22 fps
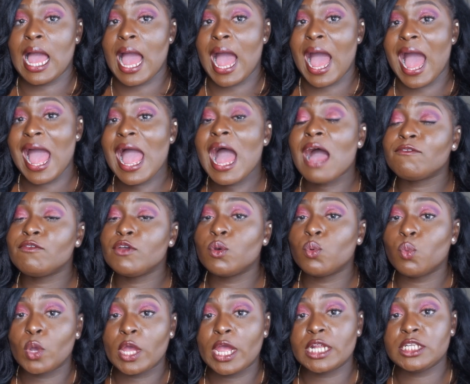I have
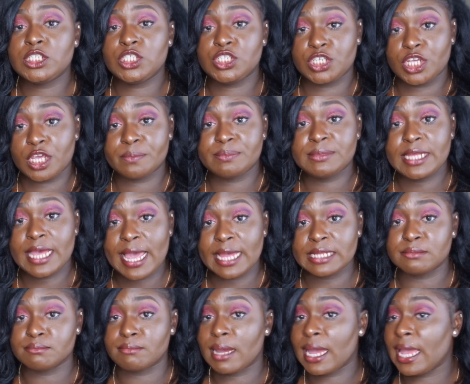a weird shaped
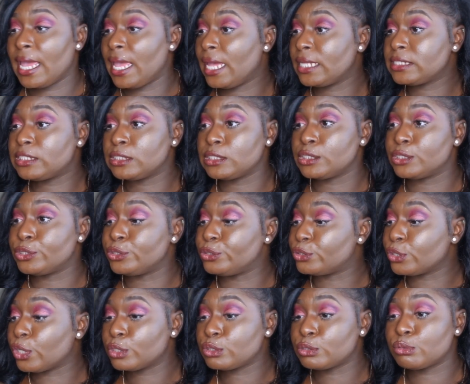head. My head, it
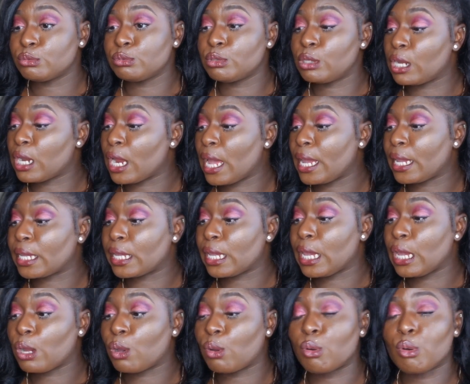just looked like
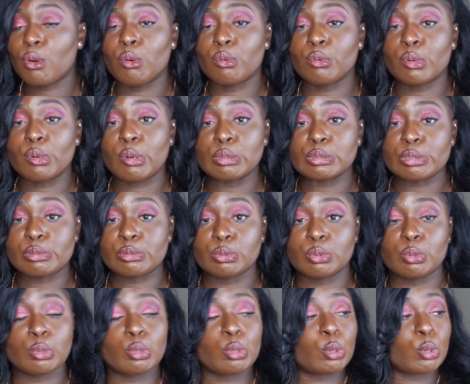a coconut
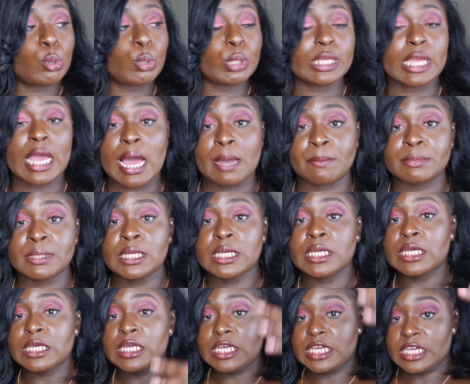to cocoyam.
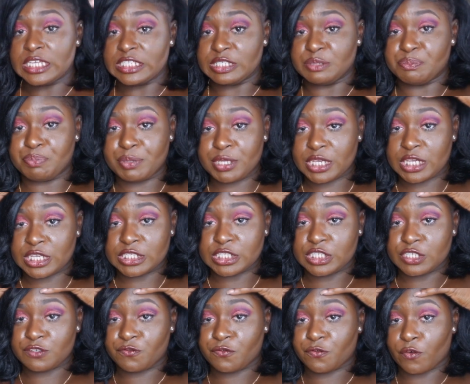It's big in
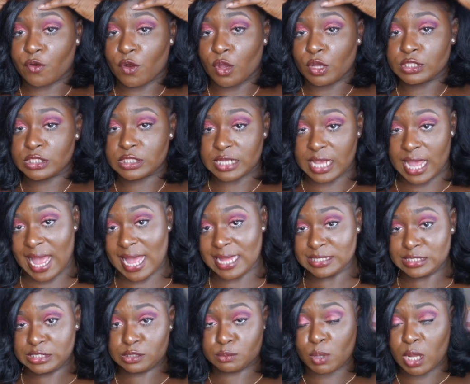the front
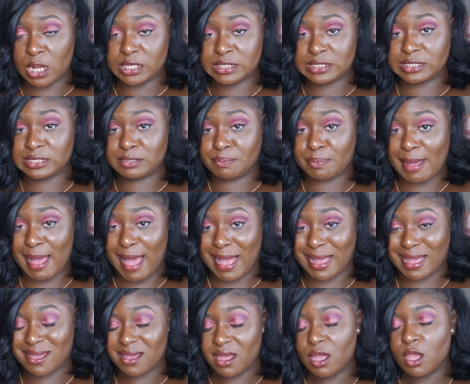and small in the
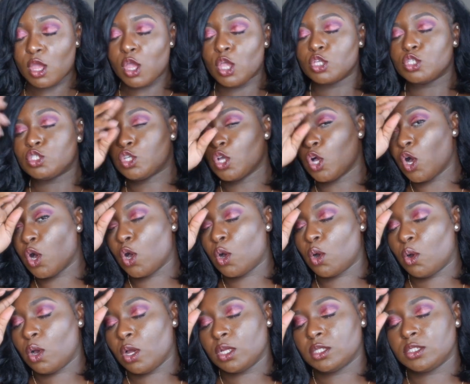back.
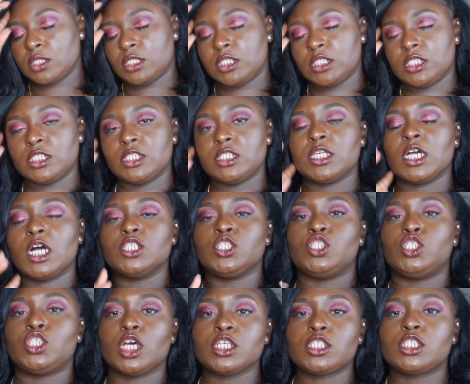So the
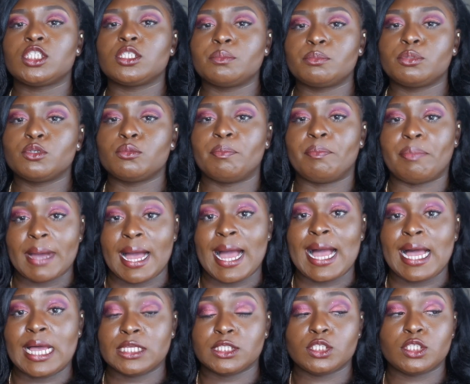adjustable
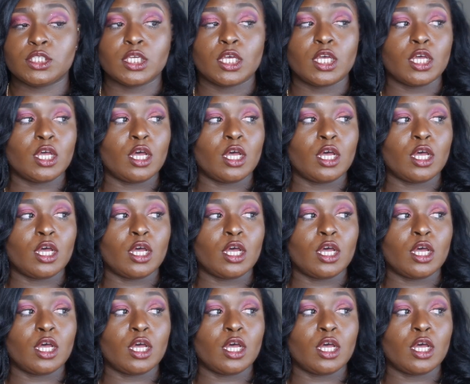bands